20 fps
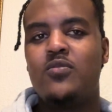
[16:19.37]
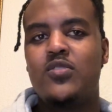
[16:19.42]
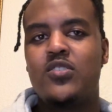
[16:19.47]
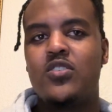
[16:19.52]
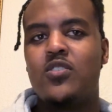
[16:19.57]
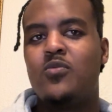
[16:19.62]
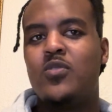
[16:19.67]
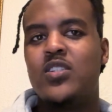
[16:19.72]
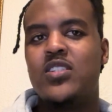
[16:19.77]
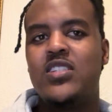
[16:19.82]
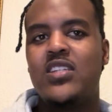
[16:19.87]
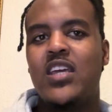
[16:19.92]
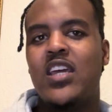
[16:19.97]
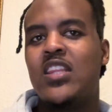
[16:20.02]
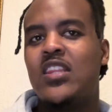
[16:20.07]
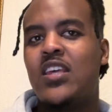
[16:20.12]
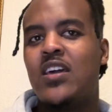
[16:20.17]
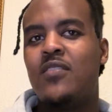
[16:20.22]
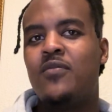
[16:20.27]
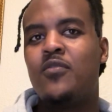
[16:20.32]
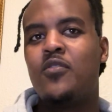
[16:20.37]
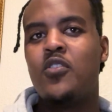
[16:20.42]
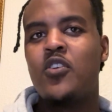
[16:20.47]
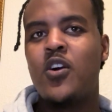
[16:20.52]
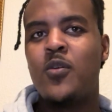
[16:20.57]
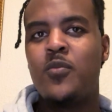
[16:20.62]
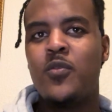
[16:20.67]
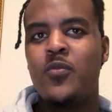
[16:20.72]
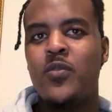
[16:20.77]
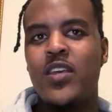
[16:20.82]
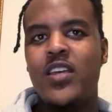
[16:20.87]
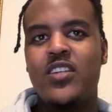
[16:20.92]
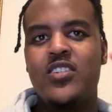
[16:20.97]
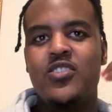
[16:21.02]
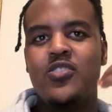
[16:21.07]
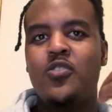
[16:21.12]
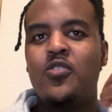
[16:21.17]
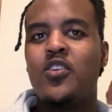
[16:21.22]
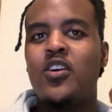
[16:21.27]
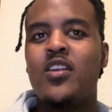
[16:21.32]
So once you're in there for a couple of weeks,
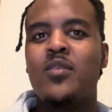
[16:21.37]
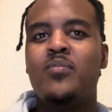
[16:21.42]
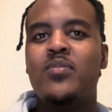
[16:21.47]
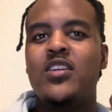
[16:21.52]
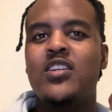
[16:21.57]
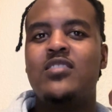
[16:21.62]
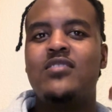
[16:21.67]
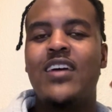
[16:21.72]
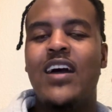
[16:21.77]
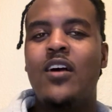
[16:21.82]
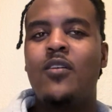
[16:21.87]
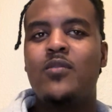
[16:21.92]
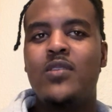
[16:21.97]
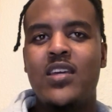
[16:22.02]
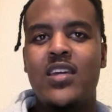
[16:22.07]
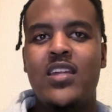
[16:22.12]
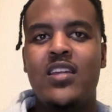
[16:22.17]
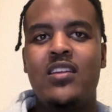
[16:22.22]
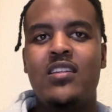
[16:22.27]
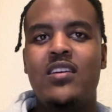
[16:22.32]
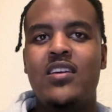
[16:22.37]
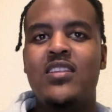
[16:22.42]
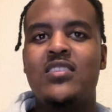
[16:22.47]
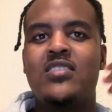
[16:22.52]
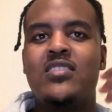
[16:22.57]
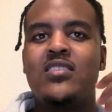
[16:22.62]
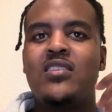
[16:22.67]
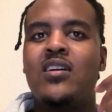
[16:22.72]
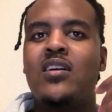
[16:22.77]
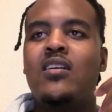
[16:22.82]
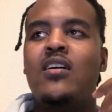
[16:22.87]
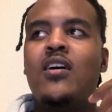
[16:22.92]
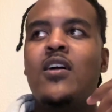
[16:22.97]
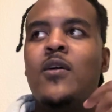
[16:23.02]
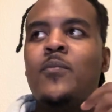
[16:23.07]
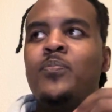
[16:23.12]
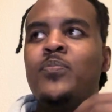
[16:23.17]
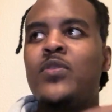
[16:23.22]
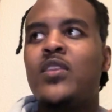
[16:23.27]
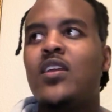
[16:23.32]
you're going to be dialed into
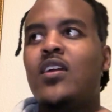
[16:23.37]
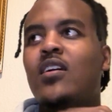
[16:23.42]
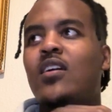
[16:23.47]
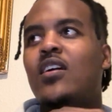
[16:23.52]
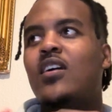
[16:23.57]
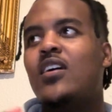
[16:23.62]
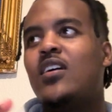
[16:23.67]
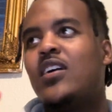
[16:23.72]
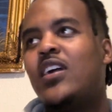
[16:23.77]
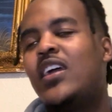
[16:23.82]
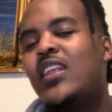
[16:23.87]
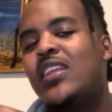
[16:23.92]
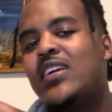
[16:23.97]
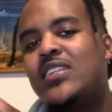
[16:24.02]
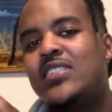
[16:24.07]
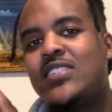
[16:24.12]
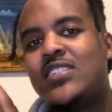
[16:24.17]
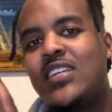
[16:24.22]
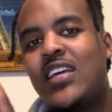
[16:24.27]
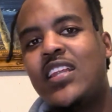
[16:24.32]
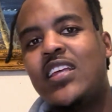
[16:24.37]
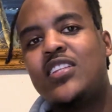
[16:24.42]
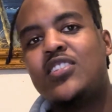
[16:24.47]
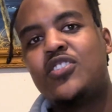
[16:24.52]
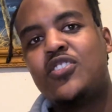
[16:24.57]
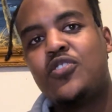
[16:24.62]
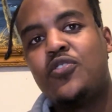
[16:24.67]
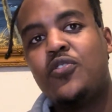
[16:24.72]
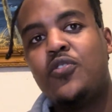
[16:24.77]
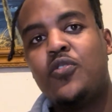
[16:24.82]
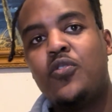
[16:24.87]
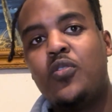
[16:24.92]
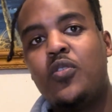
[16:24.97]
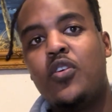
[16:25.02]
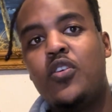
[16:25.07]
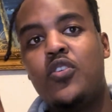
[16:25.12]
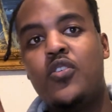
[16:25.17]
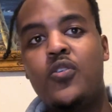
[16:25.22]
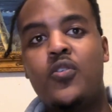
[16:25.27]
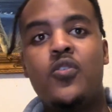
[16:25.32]
at least selling to
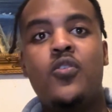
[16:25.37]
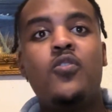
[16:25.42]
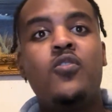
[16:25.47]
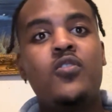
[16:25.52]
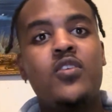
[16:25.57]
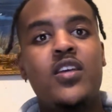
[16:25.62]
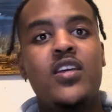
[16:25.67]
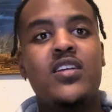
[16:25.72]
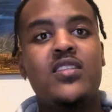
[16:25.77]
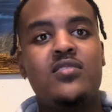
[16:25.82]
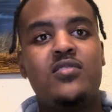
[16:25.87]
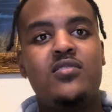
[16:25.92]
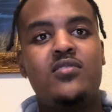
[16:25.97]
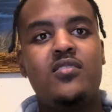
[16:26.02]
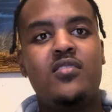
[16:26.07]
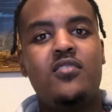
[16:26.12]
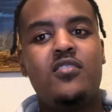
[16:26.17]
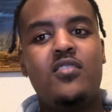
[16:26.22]
your audience,